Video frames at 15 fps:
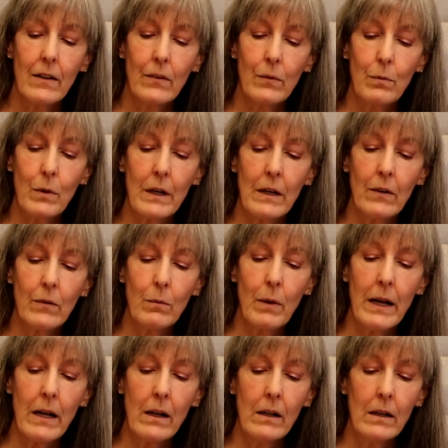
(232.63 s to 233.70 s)
This one as
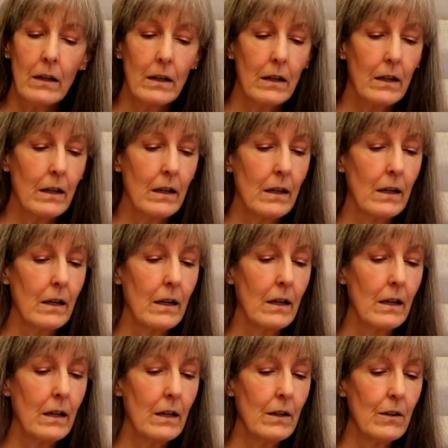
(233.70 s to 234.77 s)
well,
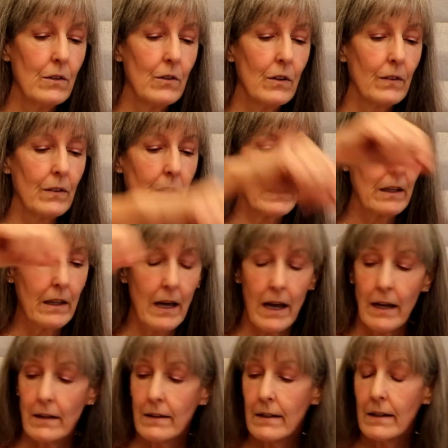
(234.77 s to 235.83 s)
just like
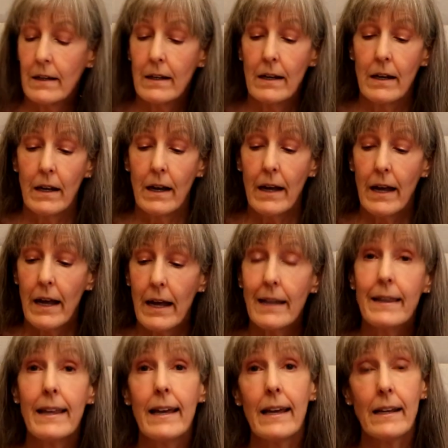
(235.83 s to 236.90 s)
that.
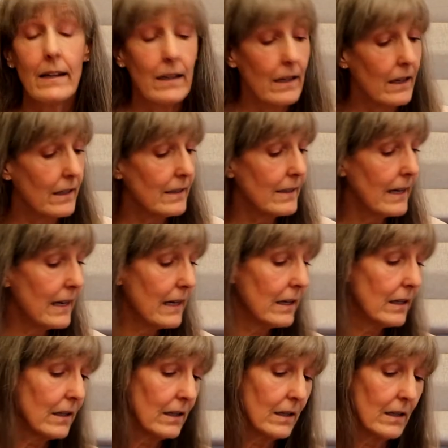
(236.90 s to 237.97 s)
And then
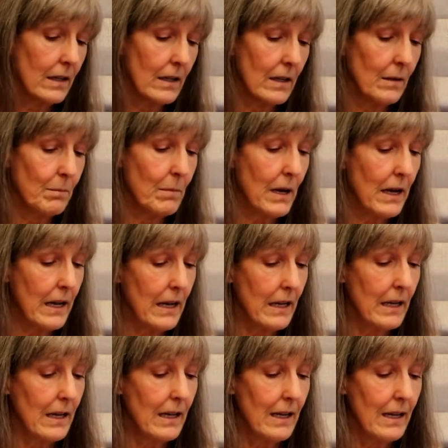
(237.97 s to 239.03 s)
take my
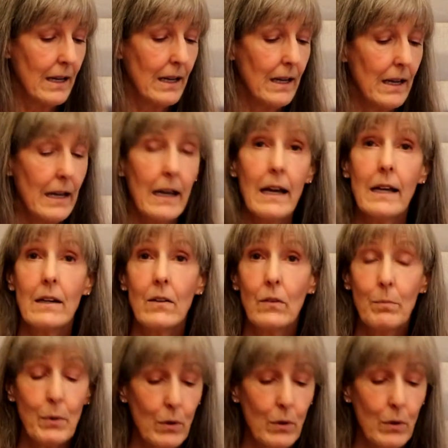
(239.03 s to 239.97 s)
handy